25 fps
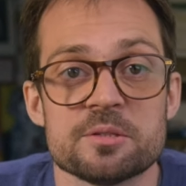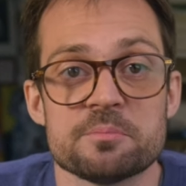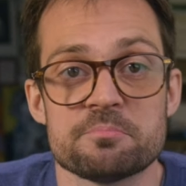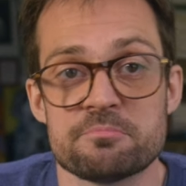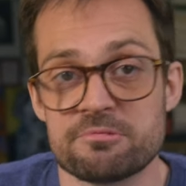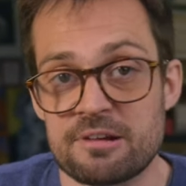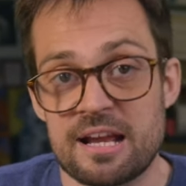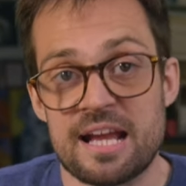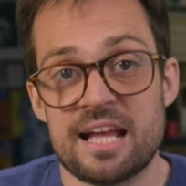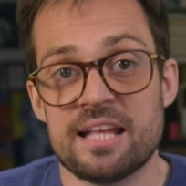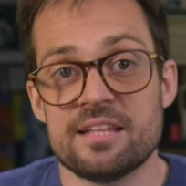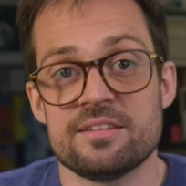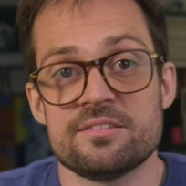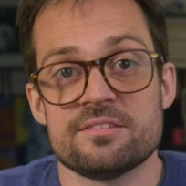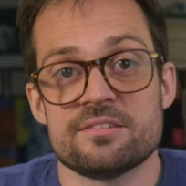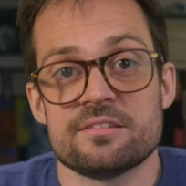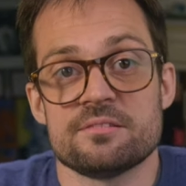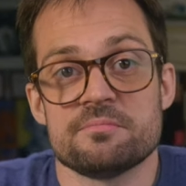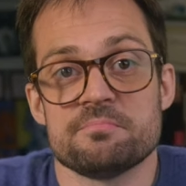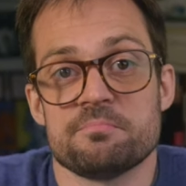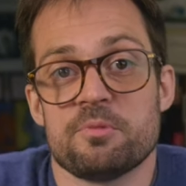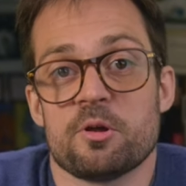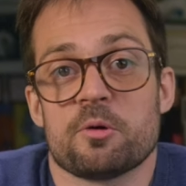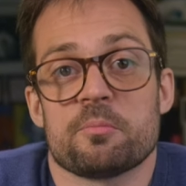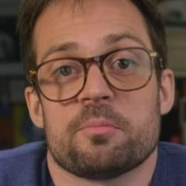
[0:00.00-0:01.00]
brands
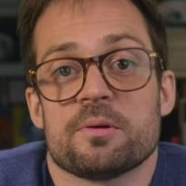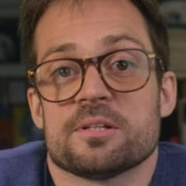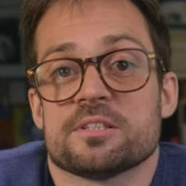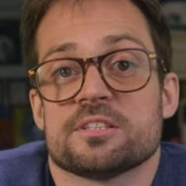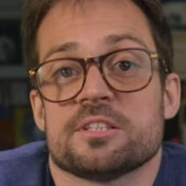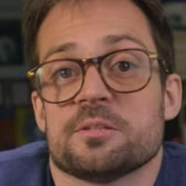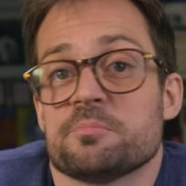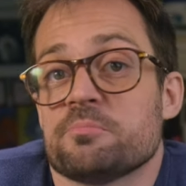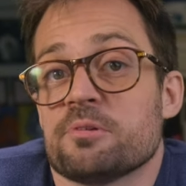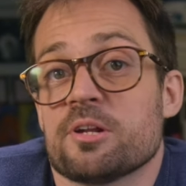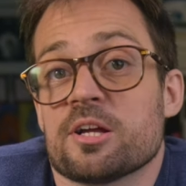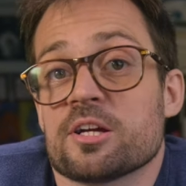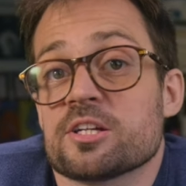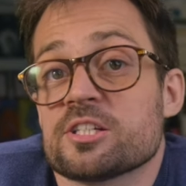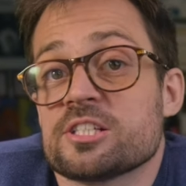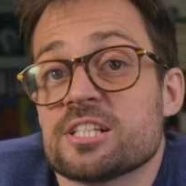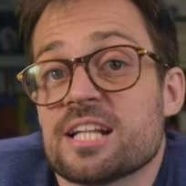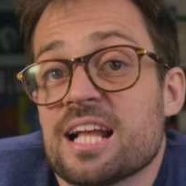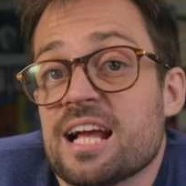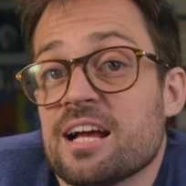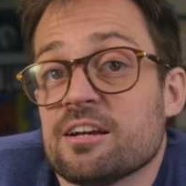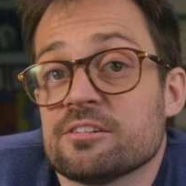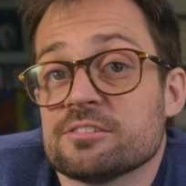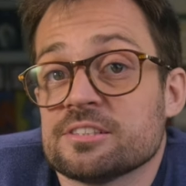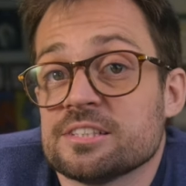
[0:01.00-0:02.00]
and blockbuster production
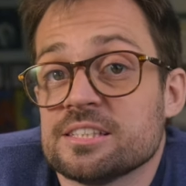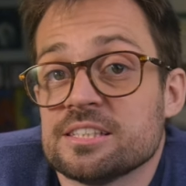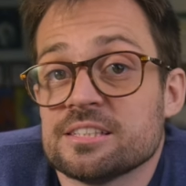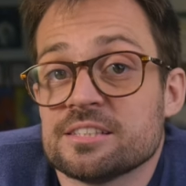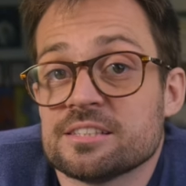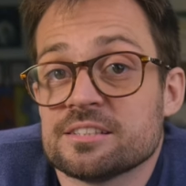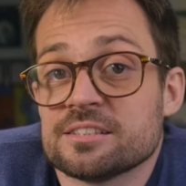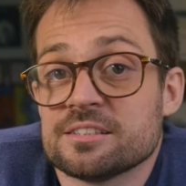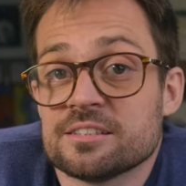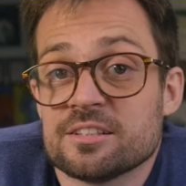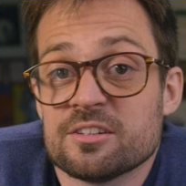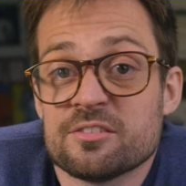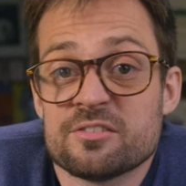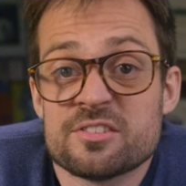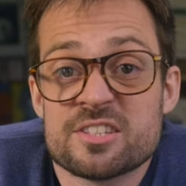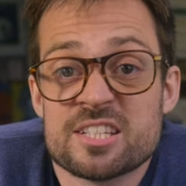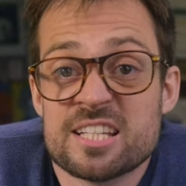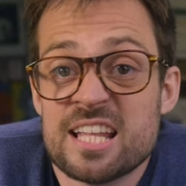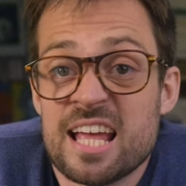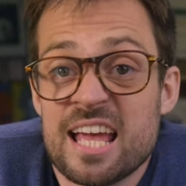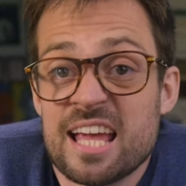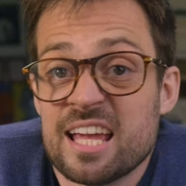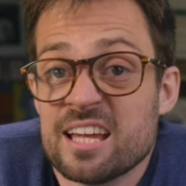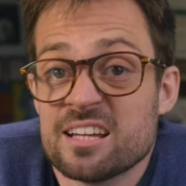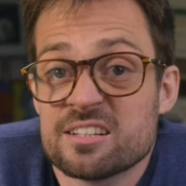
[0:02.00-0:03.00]
houses of
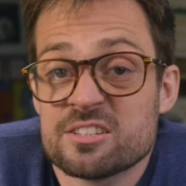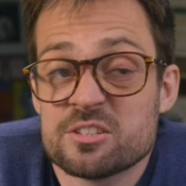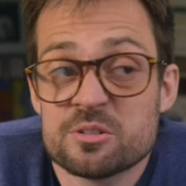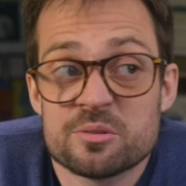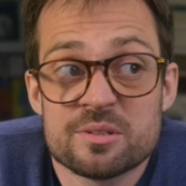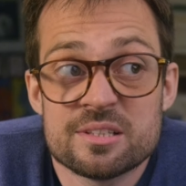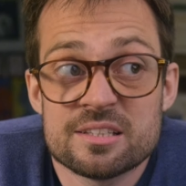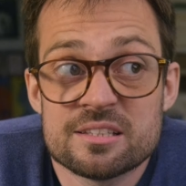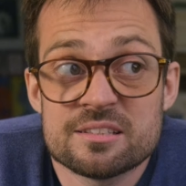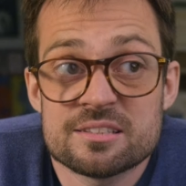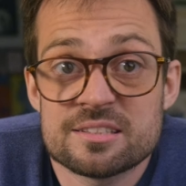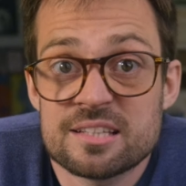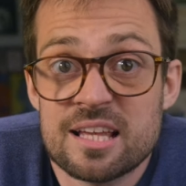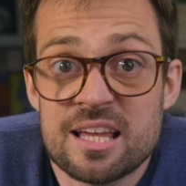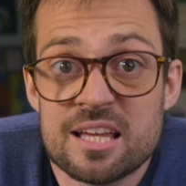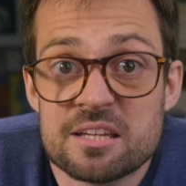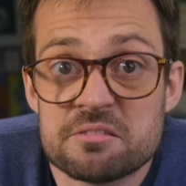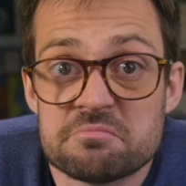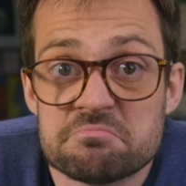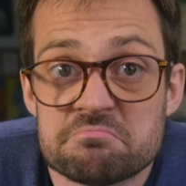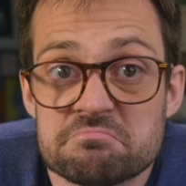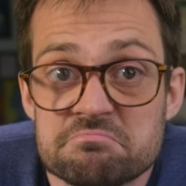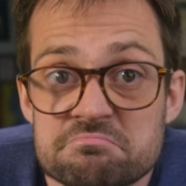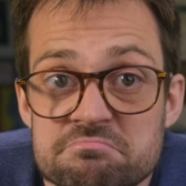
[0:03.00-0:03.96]
today are doing the same.